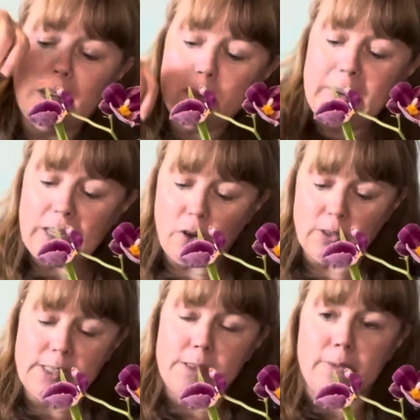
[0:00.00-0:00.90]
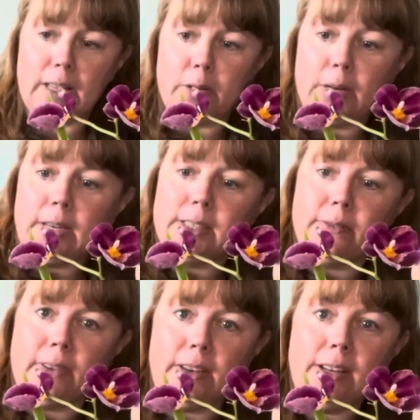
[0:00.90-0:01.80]
because the flower is
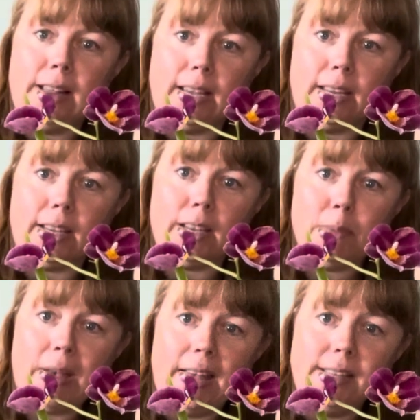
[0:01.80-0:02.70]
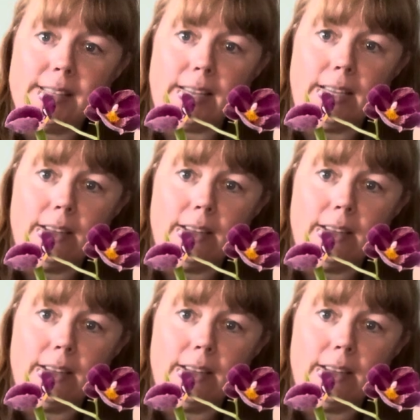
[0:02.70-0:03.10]
very like a pansy.